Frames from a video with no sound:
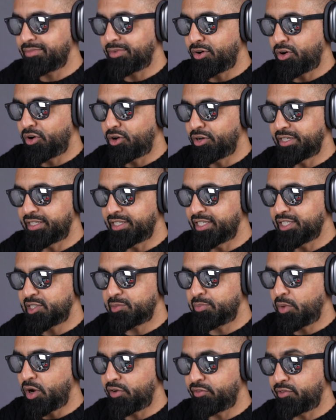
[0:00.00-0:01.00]
on this
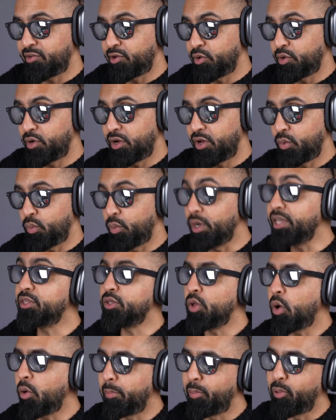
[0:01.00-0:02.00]
smartphone with
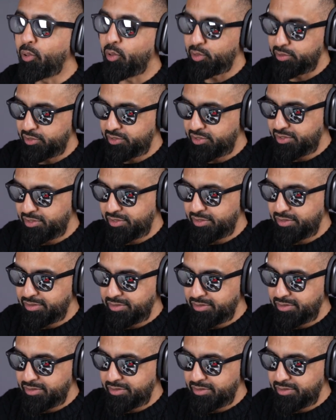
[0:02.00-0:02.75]
no ports.